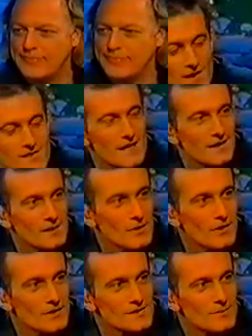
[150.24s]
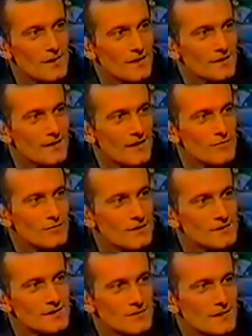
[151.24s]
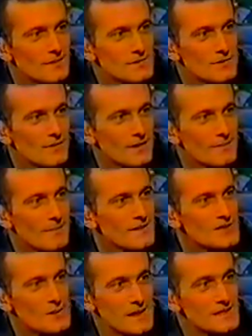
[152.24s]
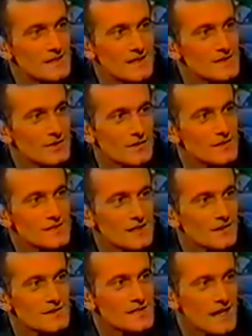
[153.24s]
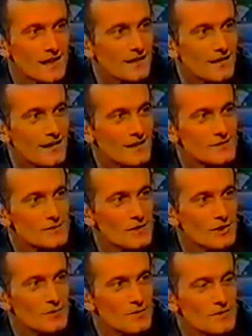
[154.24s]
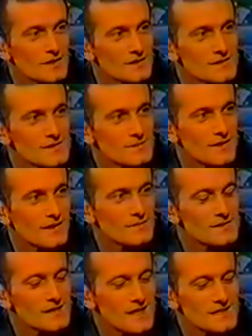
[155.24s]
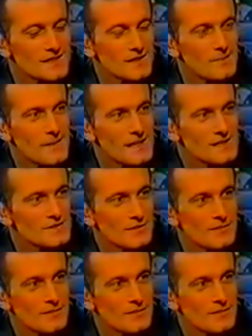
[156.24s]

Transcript: Dark Side of the Moon is the one that everyone still keeps talking about, because 20 years on it's still selling, and to a new audience as well. Does that still amaze